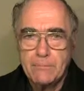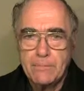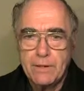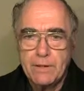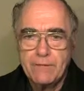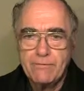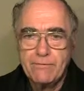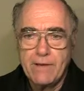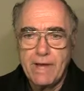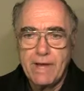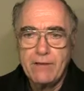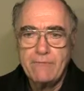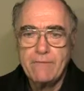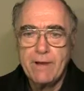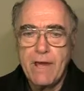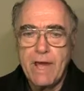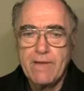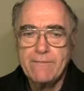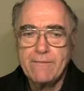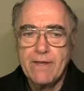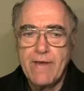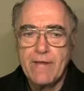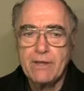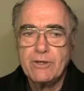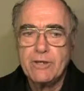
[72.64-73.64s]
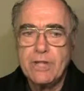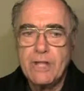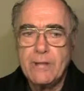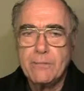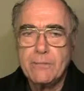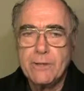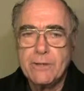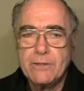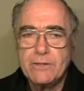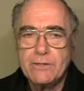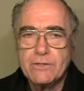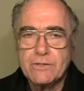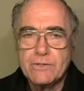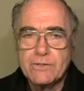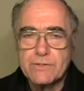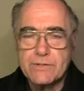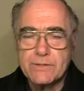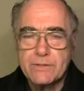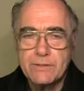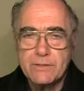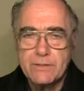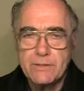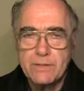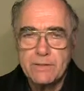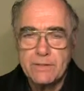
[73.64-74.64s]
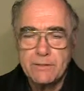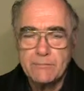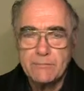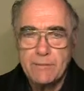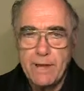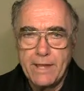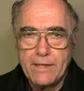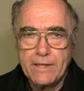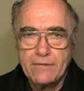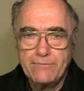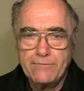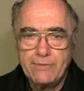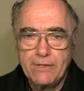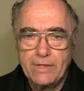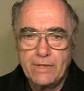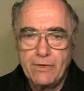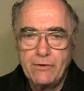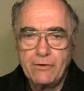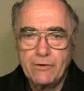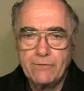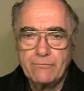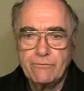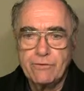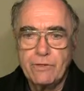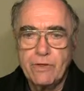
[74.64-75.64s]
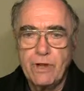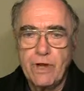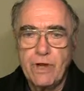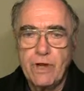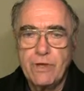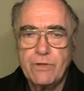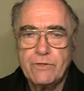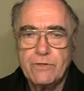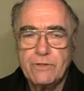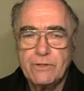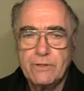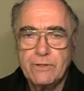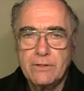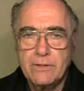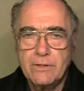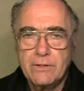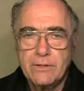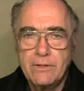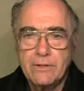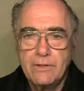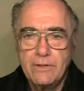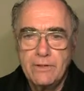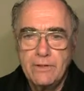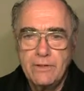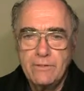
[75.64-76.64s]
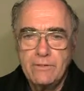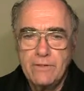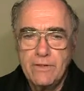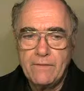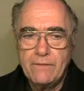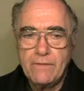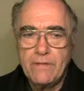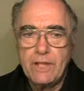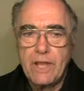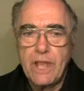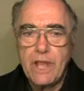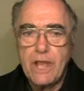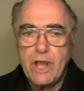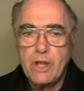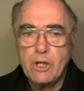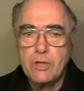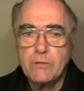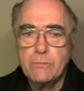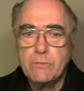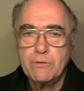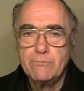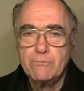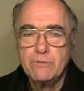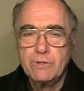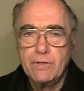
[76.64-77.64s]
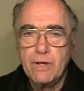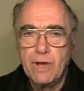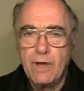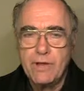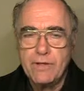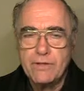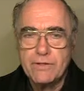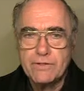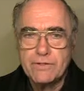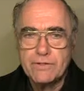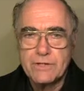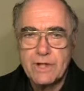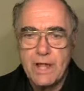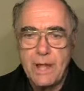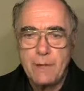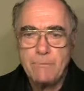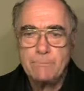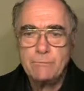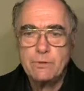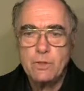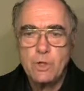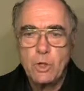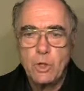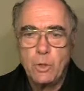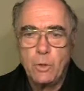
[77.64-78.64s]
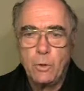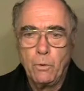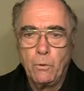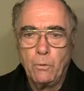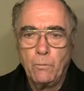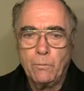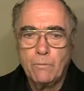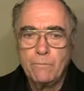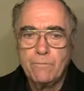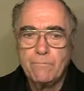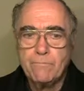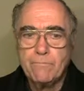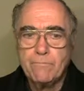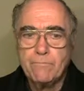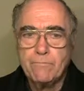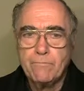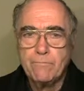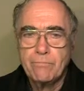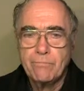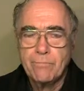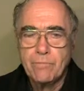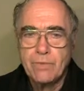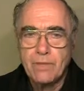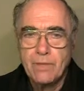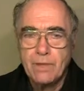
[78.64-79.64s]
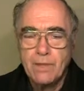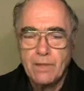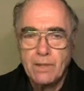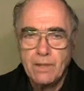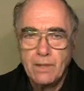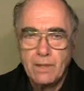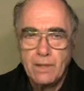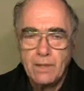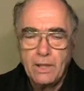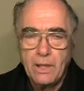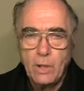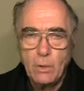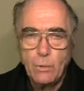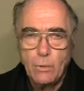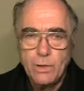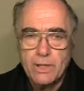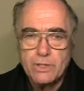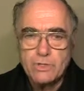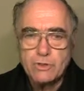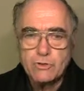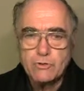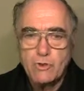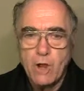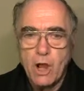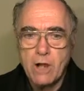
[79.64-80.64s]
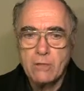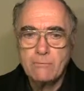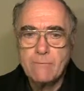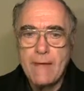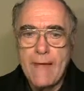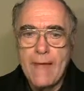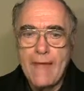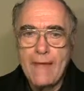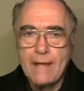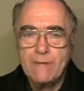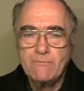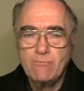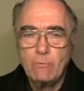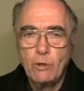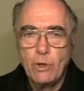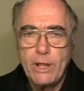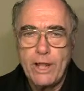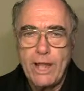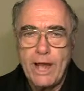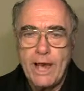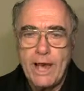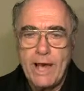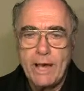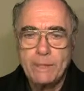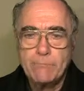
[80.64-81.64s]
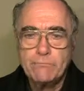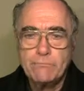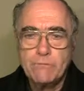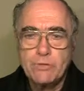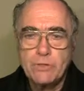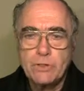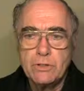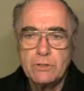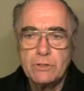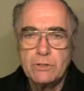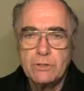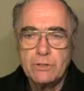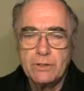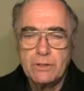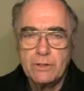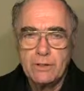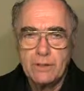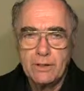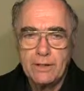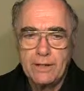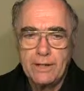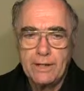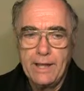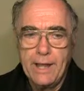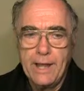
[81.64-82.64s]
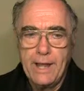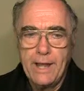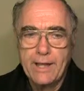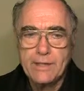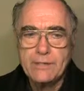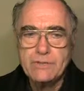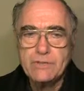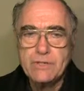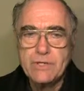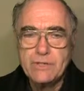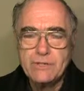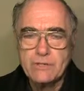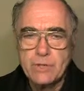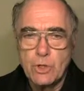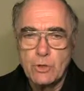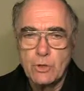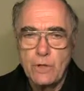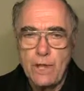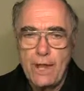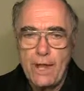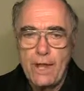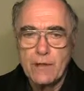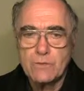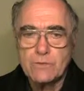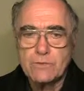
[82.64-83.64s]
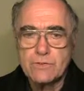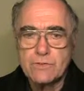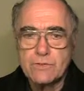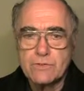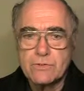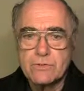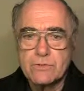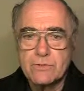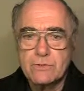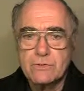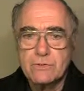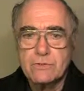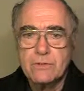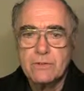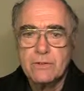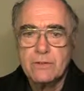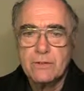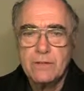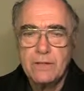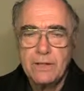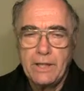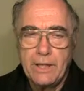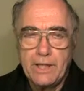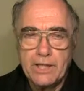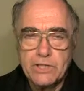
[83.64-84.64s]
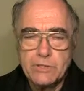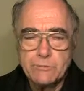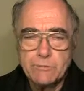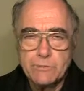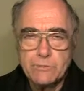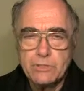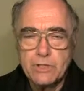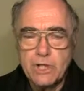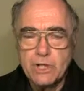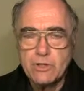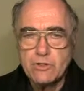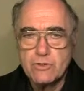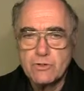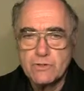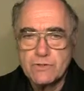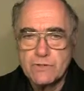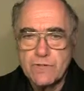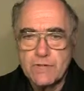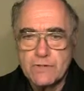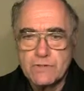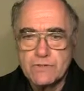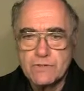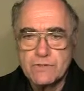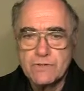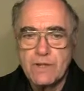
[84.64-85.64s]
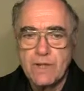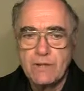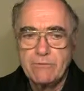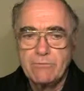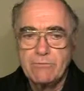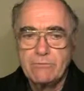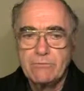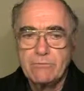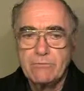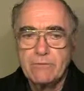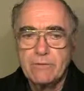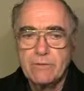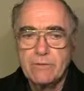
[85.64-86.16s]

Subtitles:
But if I drive out demons by the finger of God, then the kingdom of God has come to you. When a strong man, fully armed, guards his own house, his possessions are safe.